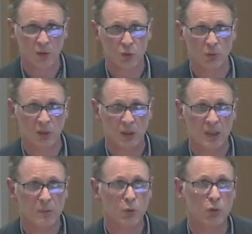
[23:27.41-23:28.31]
So
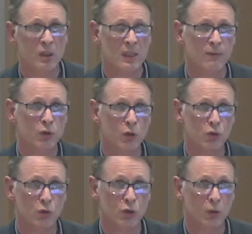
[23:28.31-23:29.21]
these mutants have such
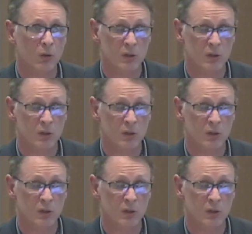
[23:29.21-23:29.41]
a strong,